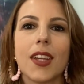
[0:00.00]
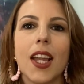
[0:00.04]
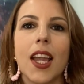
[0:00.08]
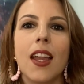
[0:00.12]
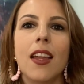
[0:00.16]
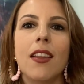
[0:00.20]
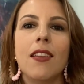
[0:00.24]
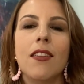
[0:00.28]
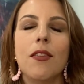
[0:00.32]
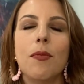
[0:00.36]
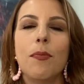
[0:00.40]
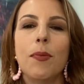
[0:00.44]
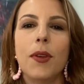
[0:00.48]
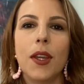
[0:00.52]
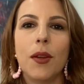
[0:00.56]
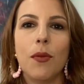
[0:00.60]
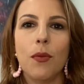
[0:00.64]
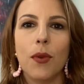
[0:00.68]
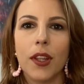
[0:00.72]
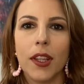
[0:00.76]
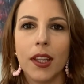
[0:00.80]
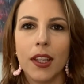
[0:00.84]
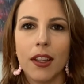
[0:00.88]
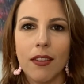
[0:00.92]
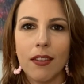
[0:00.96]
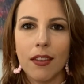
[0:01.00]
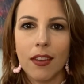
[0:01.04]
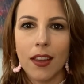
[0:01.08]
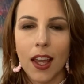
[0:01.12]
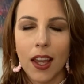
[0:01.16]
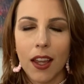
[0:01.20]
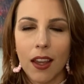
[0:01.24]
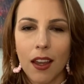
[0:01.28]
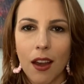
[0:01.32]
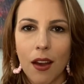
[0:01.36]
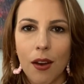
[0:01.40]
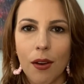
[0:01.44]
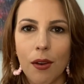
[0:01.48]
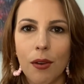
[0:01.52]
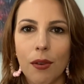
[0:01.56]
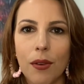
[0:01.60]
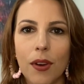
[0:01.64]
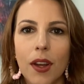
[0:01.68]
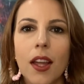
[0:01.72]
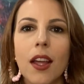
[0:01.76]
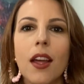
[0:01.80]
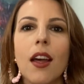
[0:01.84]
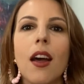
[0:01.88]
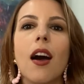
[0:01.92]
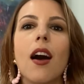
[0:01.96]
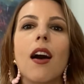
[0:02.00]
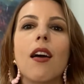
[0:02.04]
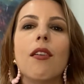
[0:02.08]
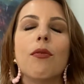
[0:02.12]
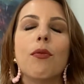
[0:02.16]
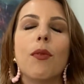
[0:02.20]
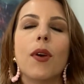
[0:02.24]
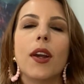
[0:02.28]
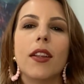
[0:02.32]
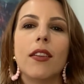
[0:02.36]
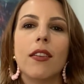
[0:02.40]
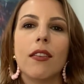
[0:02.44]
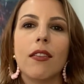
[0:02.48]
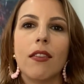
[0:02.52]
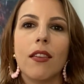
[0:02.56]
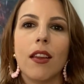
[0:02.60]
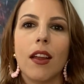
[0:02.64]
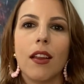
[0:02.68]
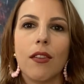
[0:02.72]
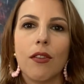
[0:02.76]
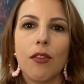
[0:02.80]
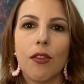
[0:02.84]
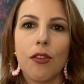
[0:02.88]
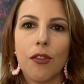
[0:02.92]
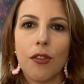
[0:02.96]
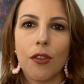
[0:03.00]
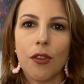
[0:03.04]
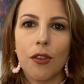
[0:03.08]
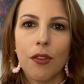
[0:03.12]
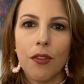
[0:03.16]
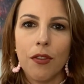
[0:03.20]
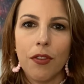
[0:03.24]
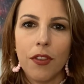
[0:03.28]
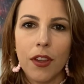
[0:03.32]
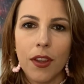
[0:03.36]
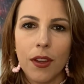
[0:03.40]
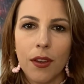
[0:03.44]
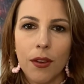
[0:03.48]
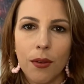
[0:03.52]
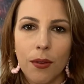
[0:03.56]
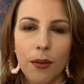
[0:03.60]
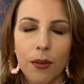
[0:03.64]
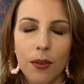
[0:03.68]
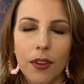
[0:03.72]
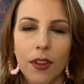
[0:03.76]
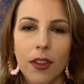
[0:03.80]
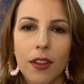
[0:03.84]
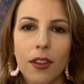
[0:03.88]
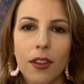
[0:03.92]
and to be willing to let go of what does not serve you,